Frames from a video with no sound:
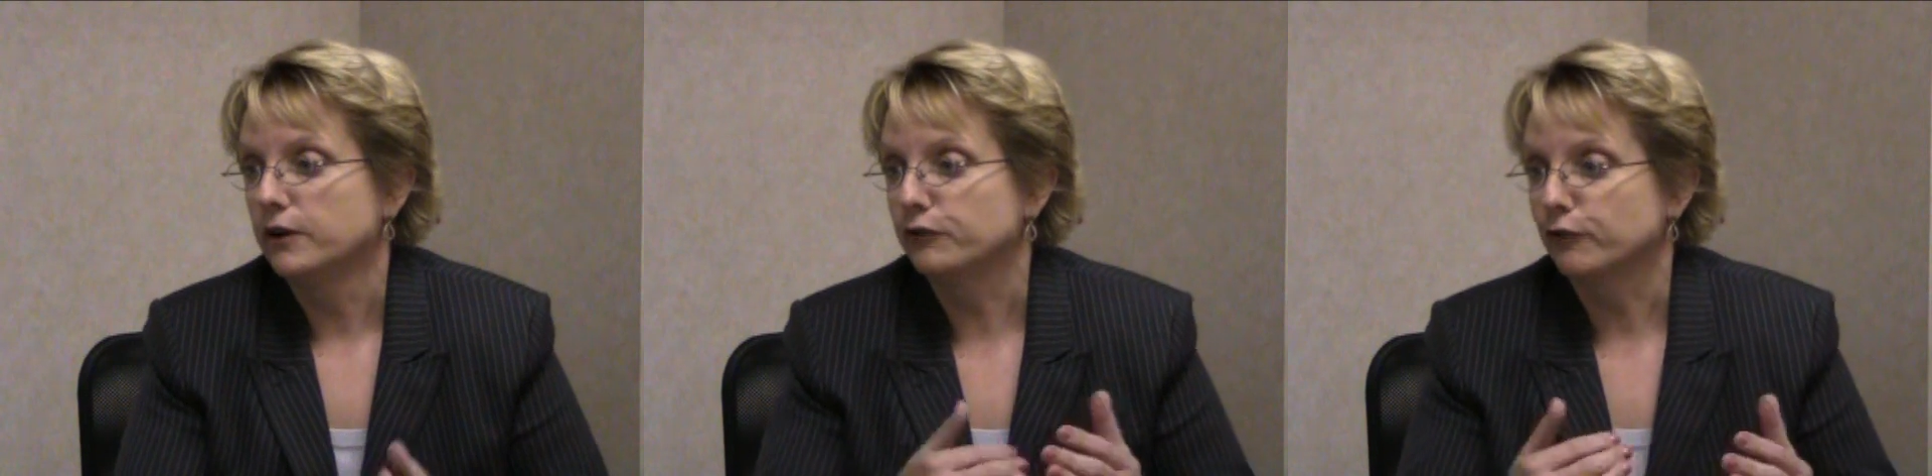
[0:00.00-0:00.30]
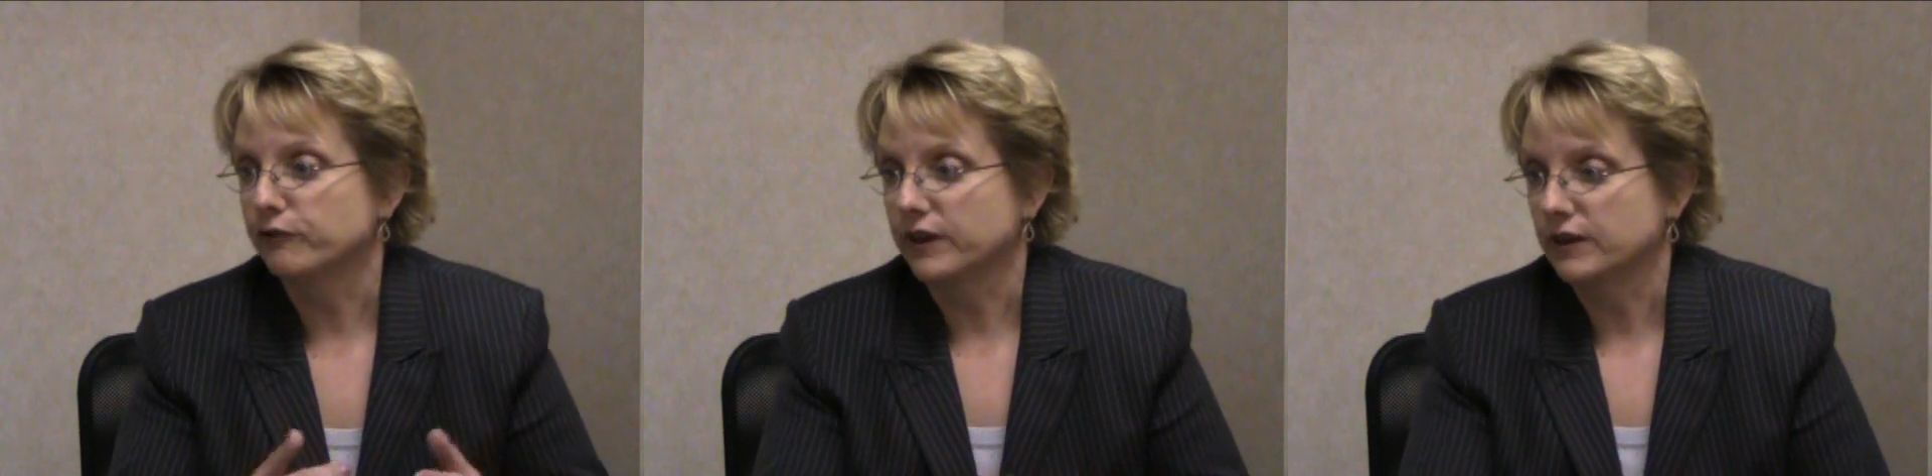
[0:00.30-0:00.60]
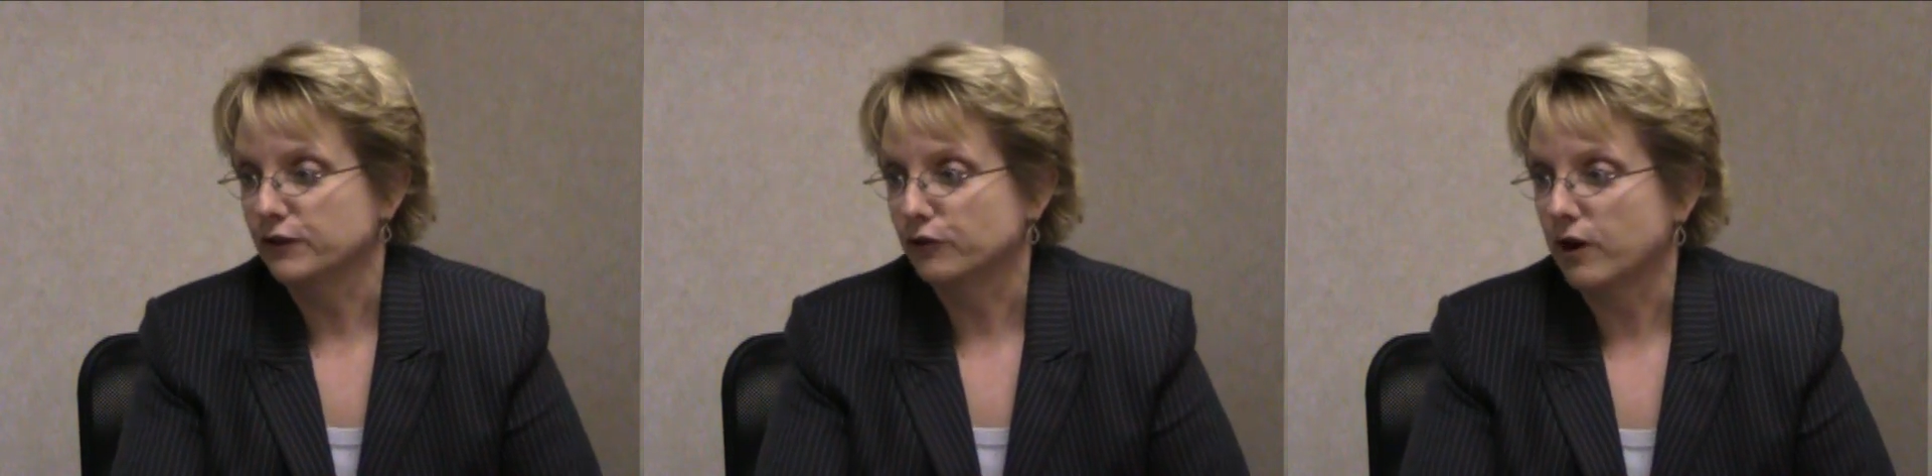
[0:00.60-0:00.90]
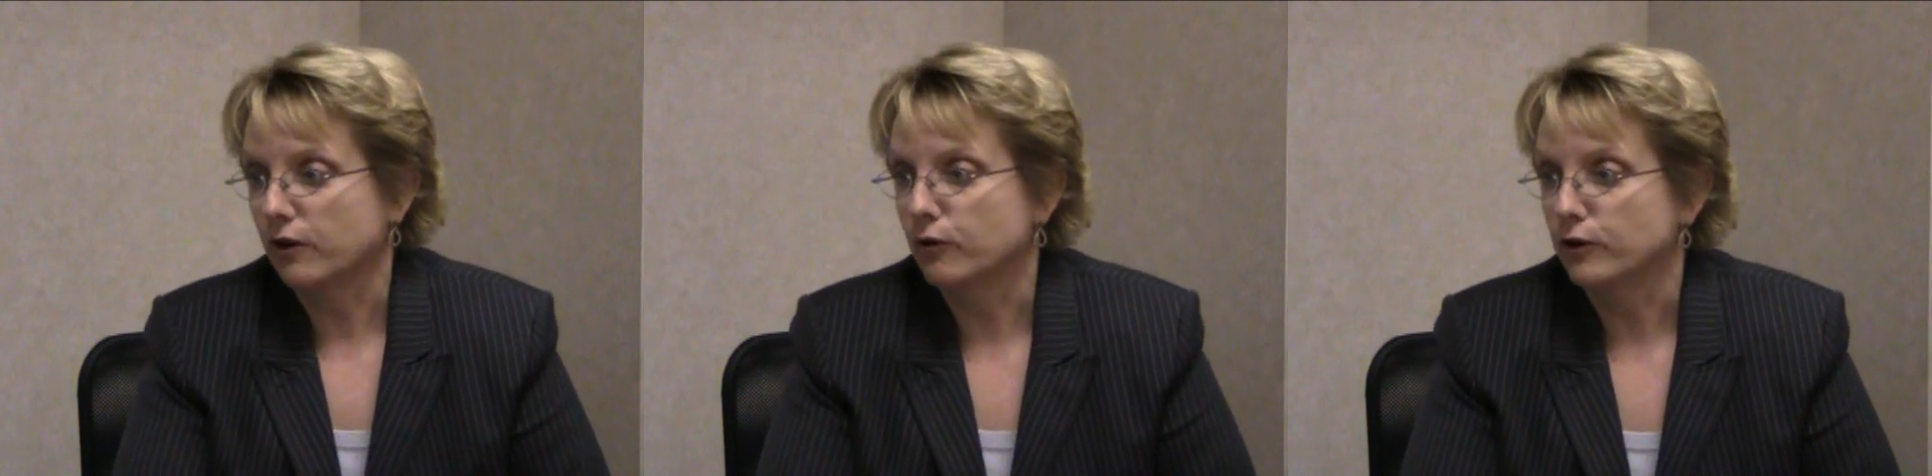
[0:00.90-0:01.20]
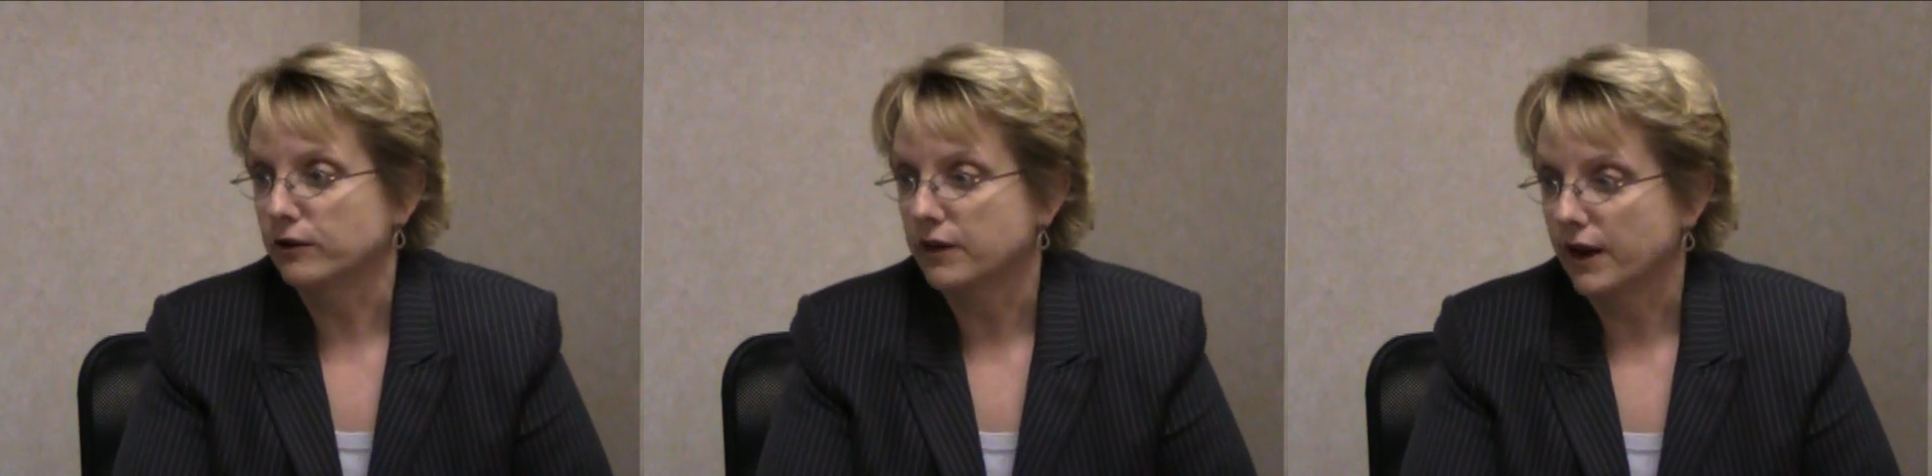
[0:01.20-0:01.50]
serving on the trial
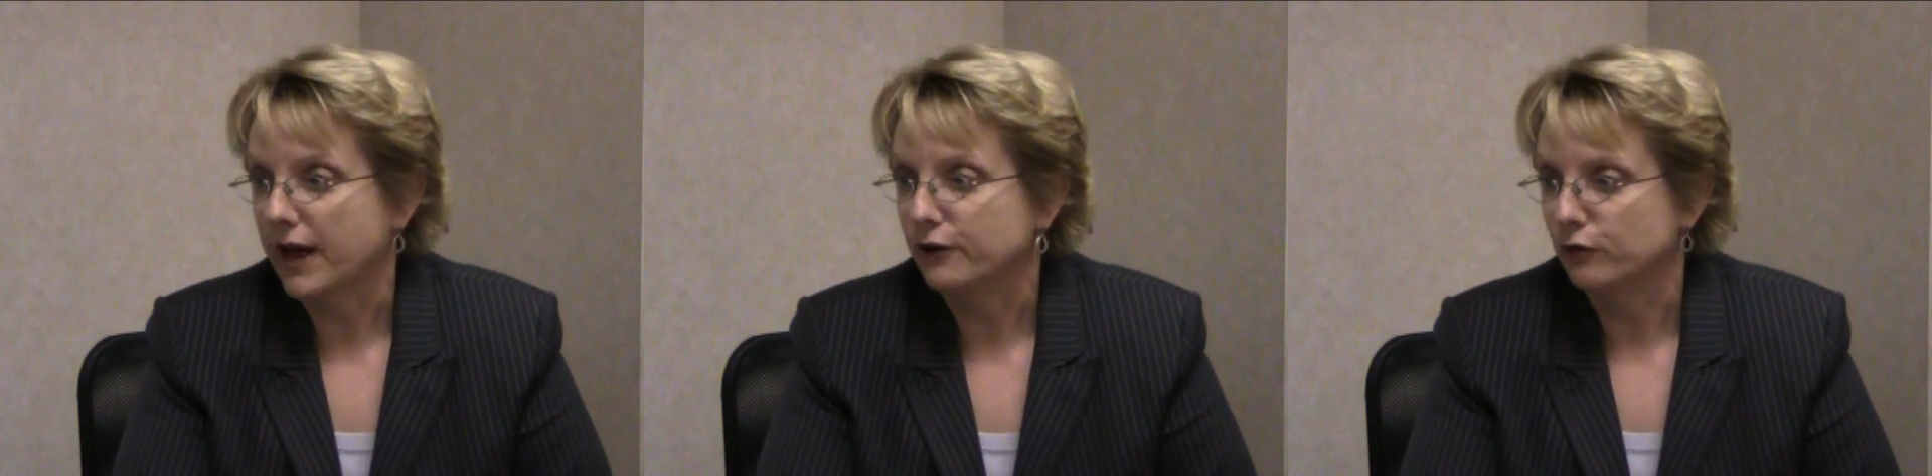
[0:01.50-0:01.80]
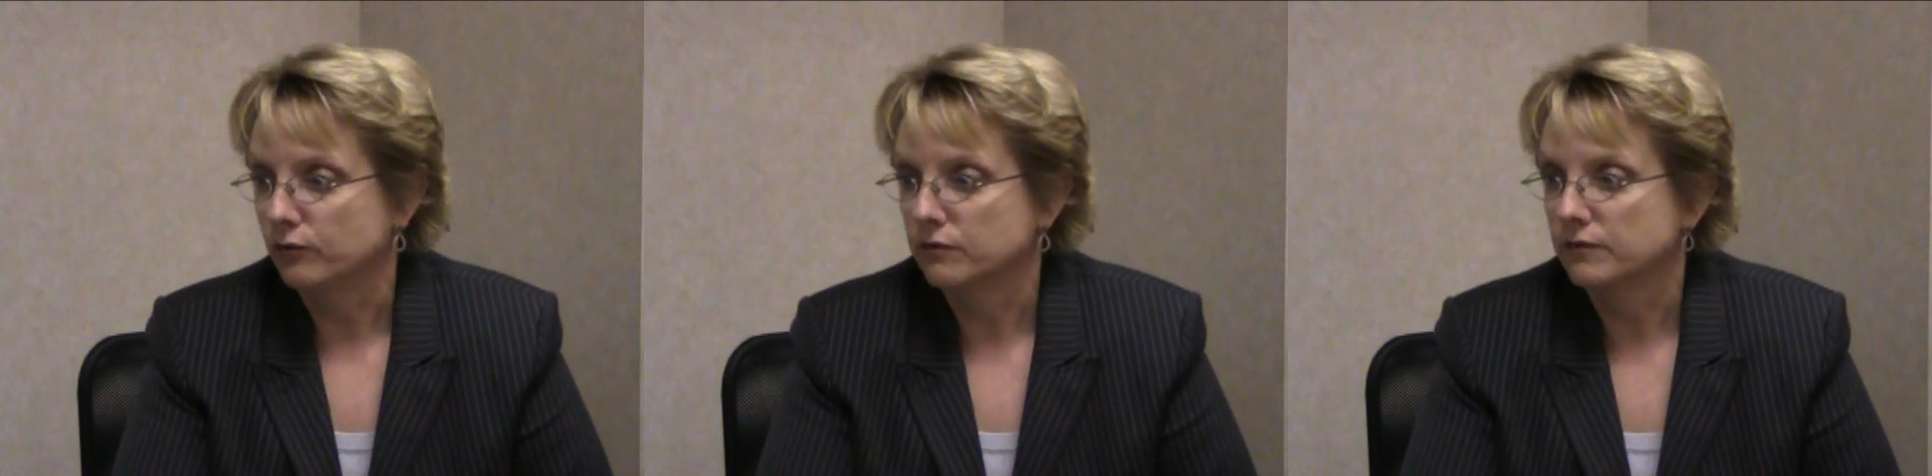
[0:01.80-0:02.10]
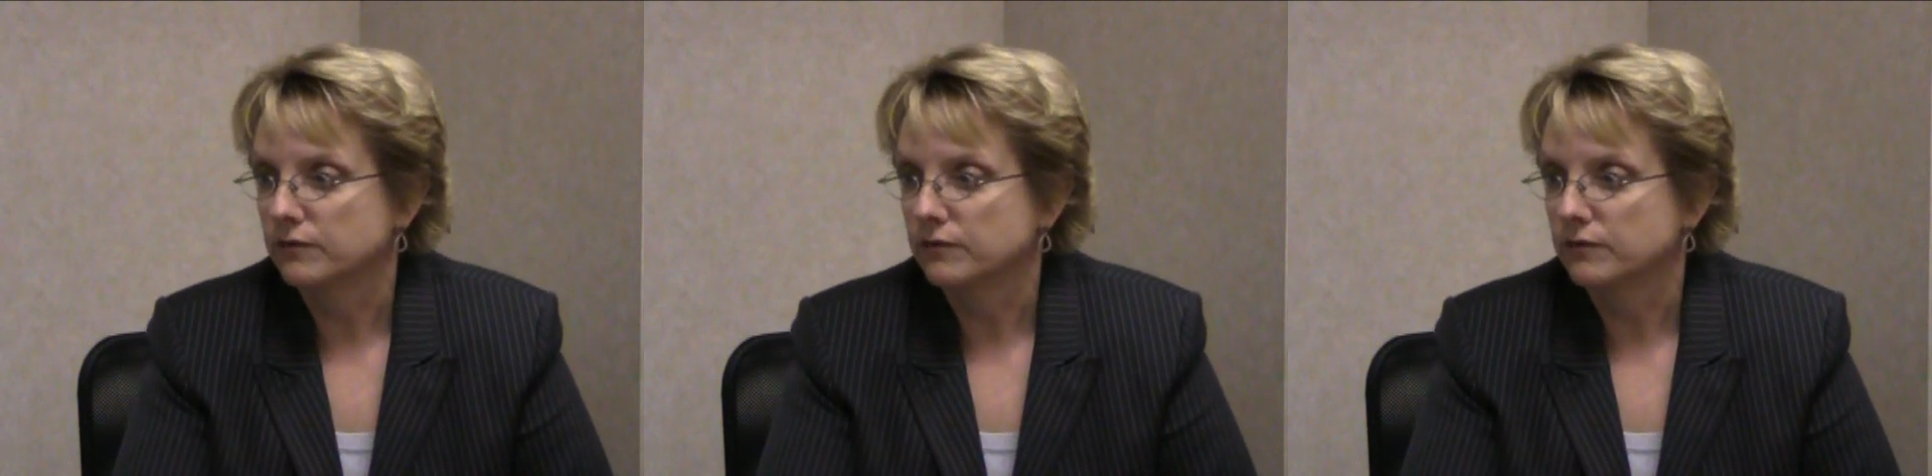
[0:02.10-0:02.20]
court than I do.